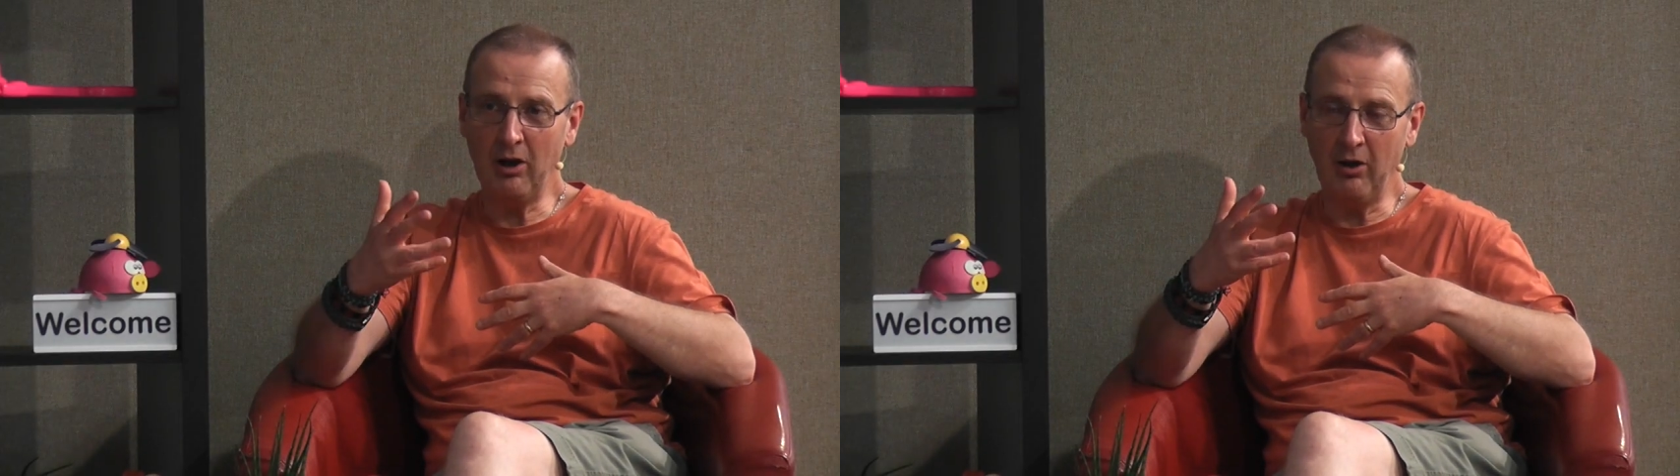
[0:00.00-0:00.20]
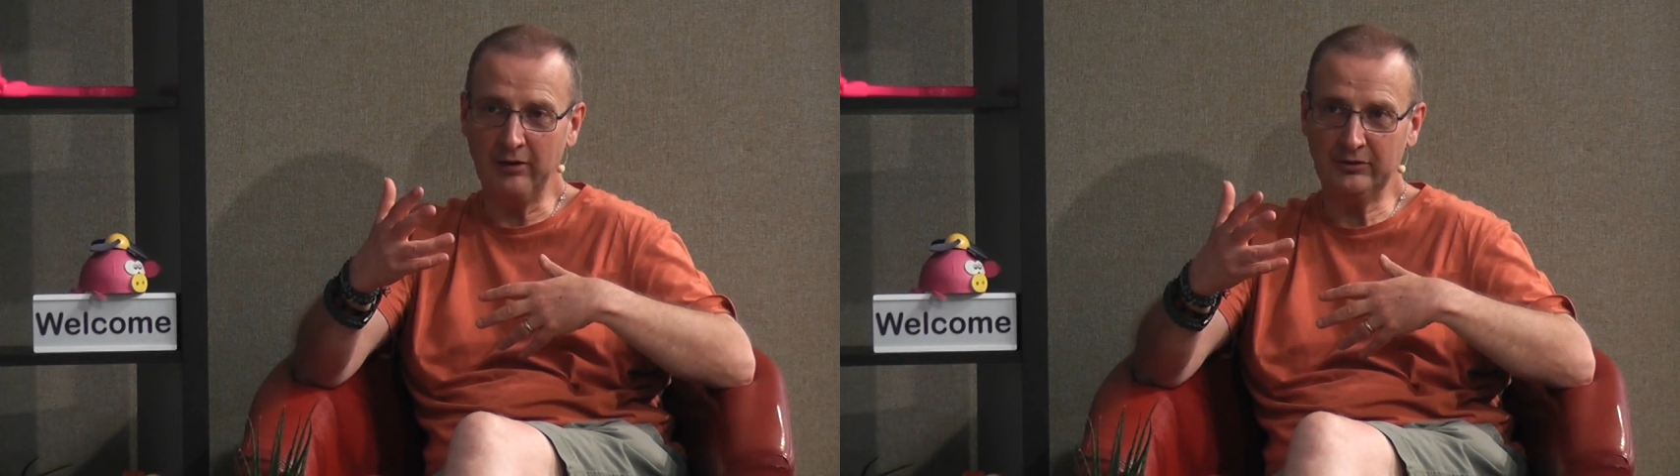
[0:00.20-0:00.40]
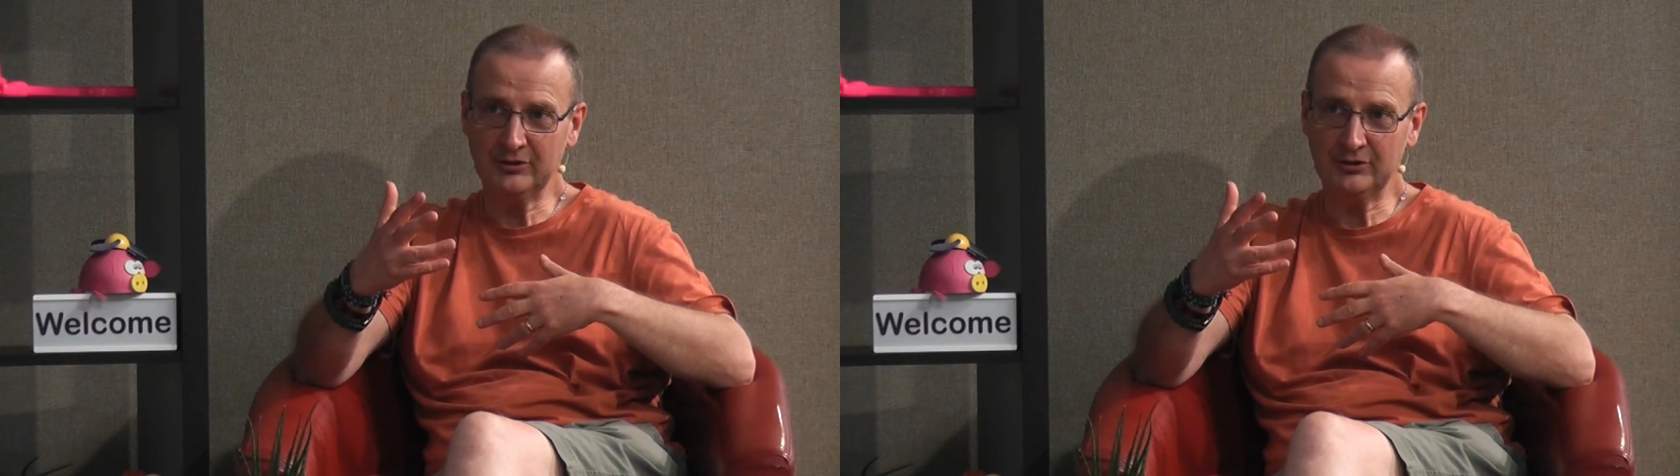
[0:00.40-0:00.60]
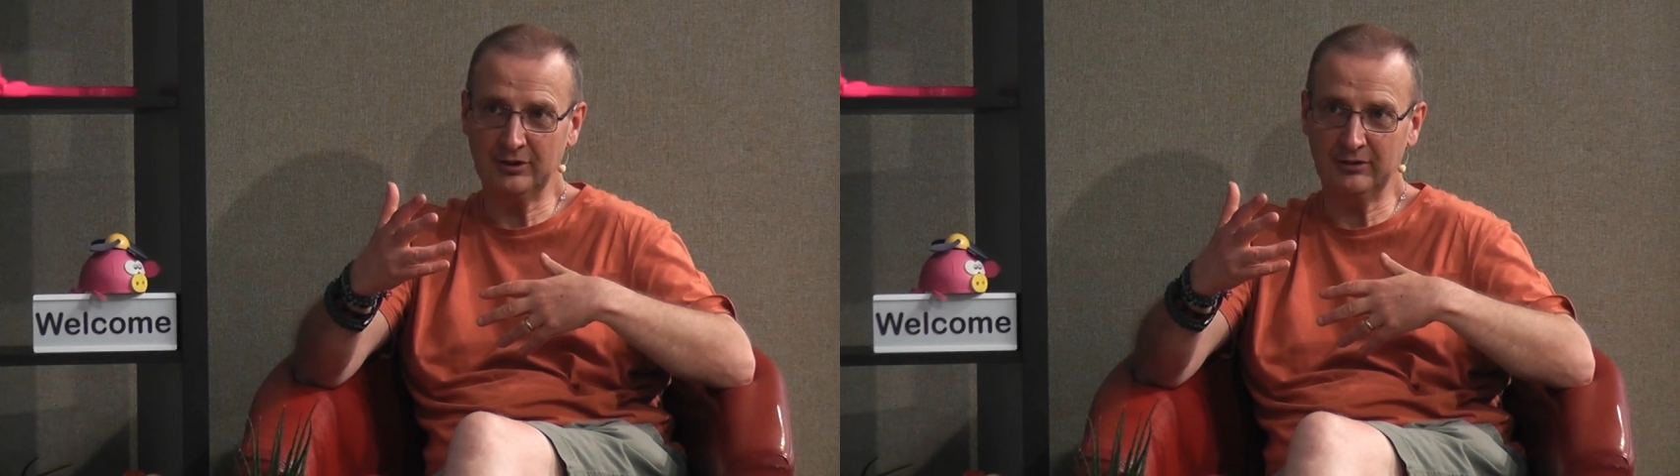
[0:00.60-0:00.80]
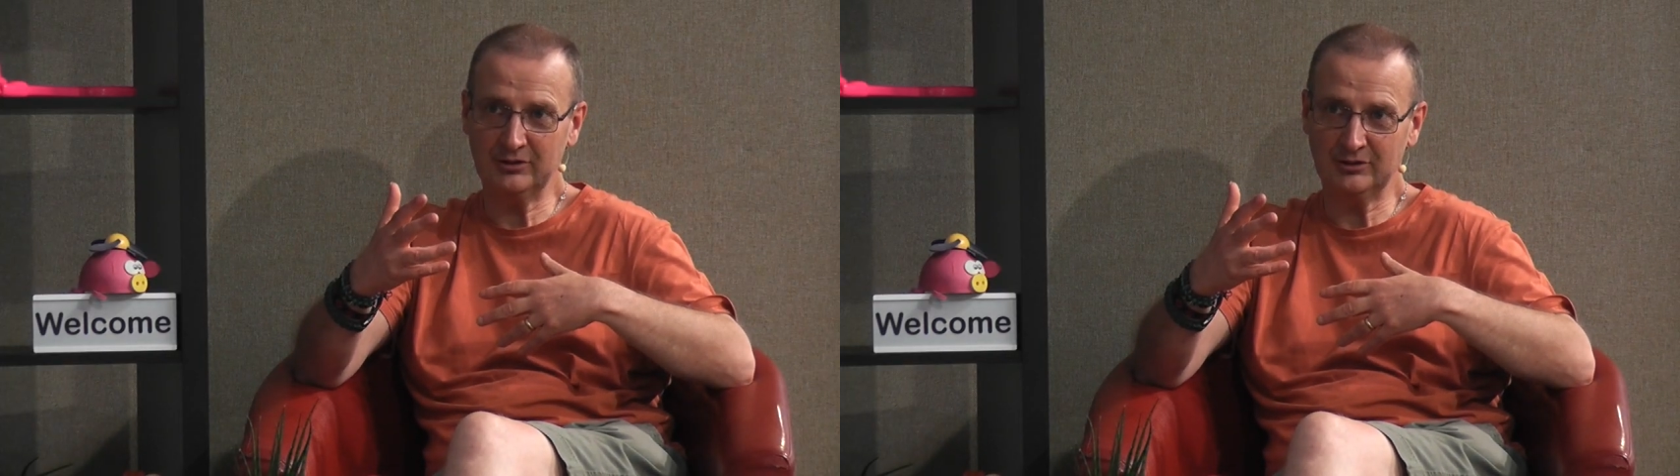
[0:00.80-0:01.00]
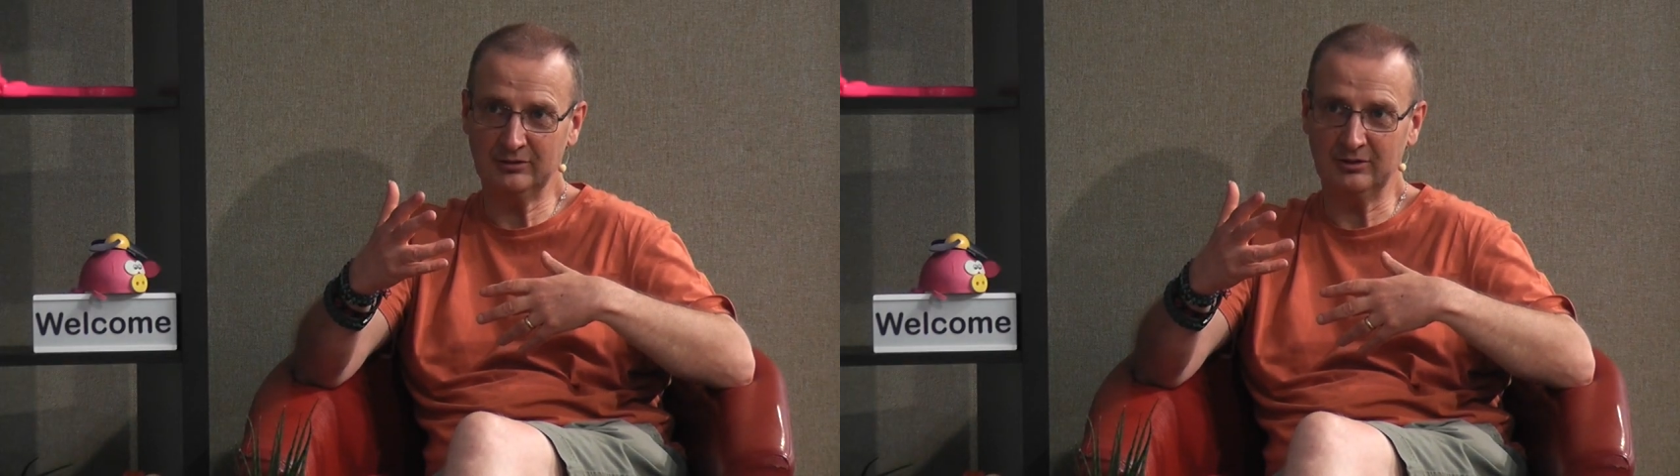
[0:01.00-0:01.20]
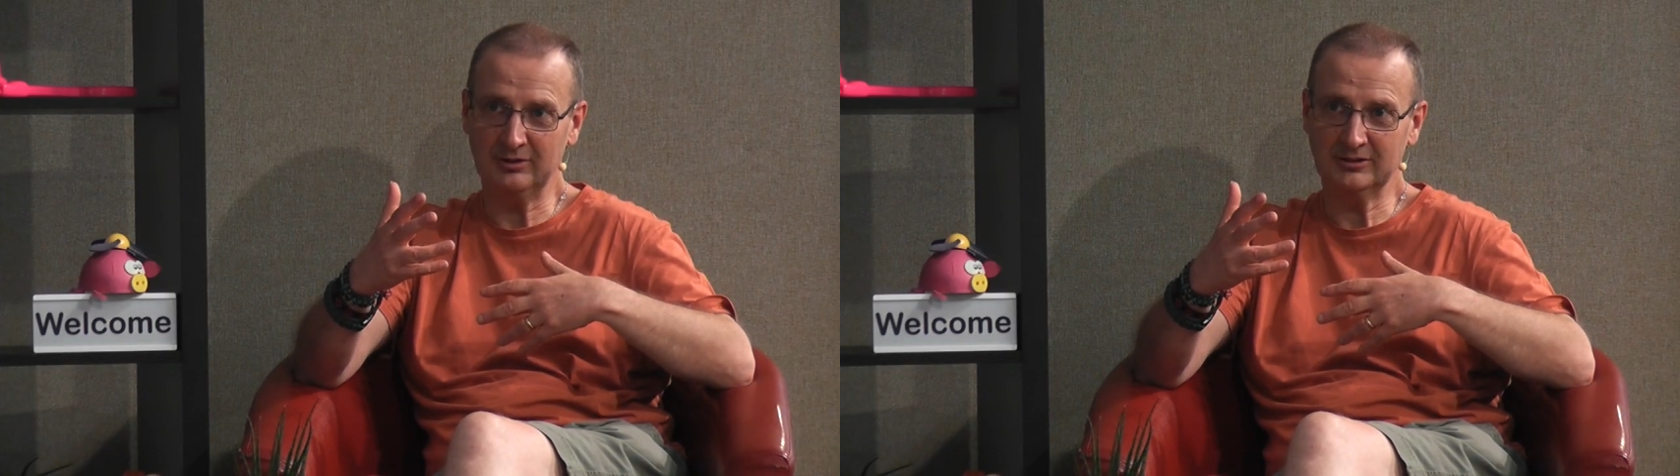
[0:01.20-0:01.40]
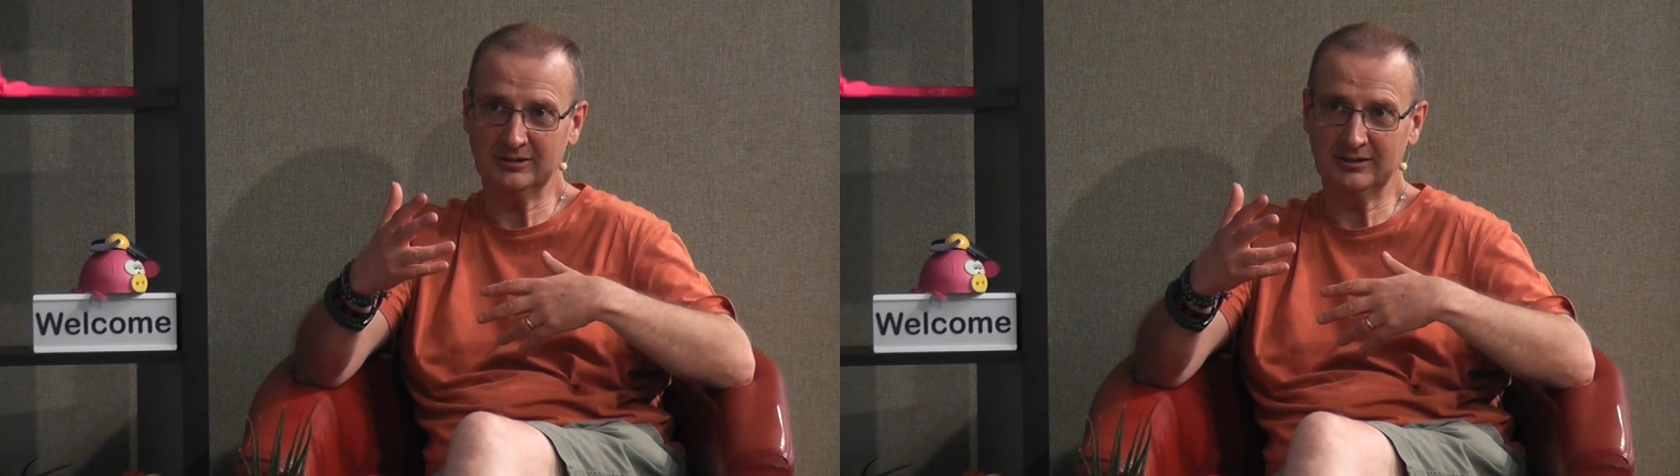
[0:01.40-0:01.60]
life in service to God,